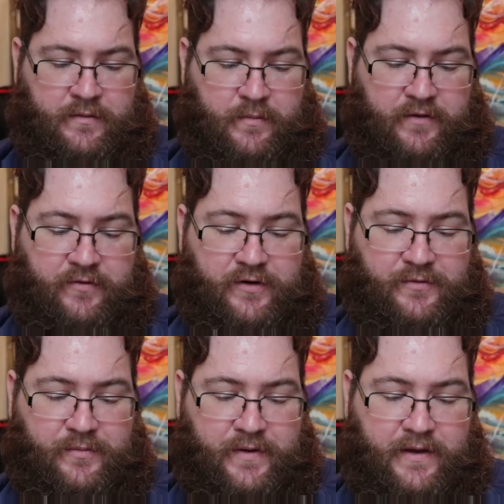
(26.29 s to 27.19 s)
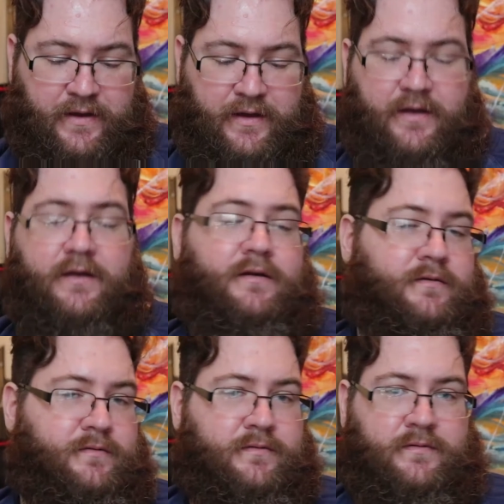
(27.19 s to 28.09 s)
My first
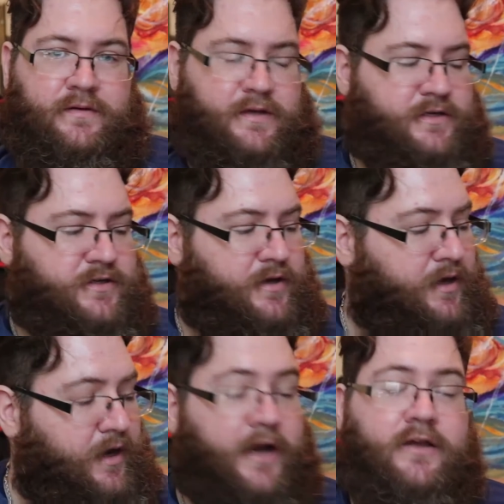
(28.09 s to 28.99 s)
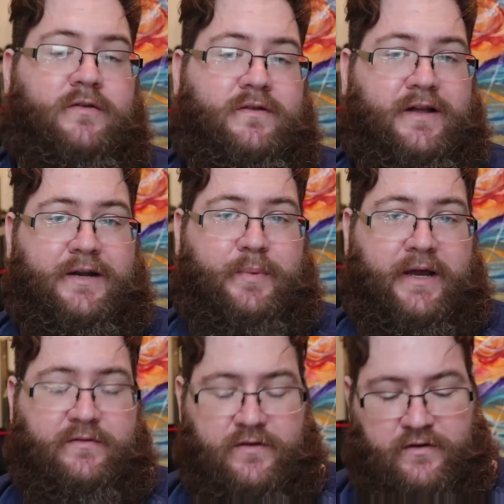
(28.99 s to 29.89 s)
is, I use a lot of
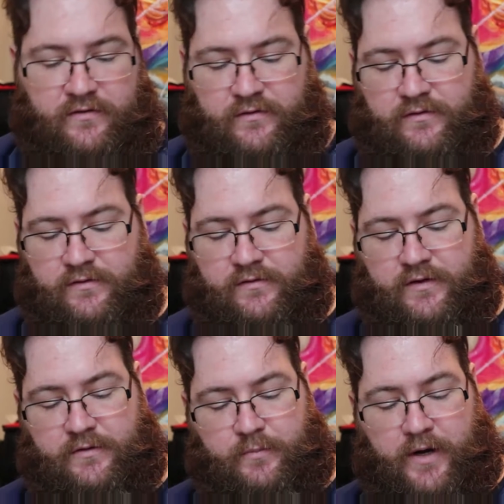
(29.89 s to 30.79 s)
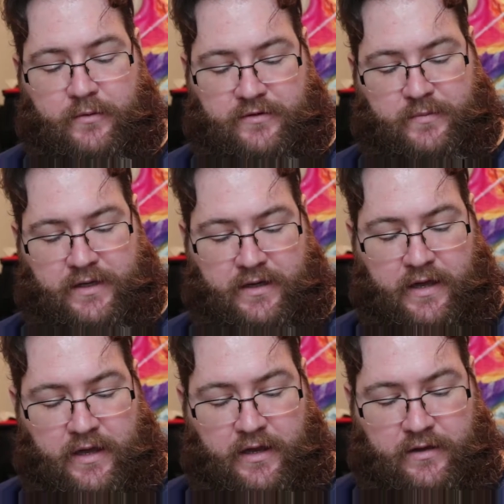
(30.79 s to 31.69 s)
paints for this, so bear with me.
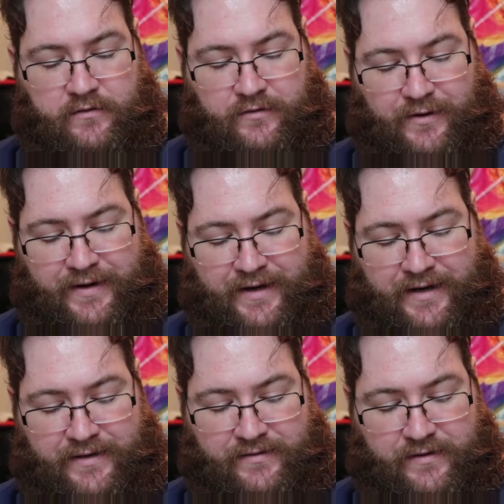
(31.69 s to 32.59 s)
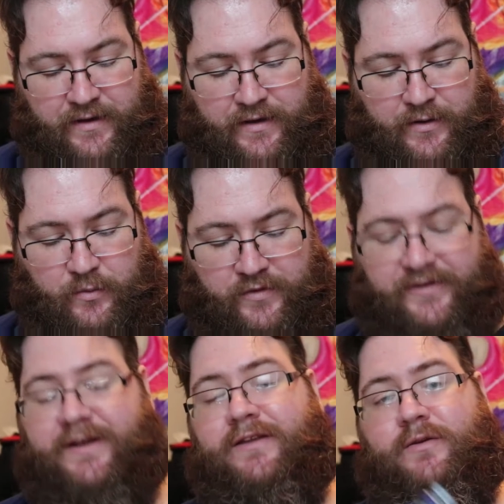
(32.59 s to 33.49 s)
So I got
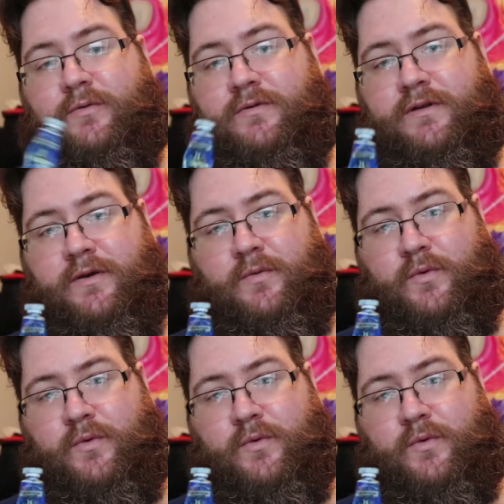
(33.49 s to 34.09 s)
Winston Newton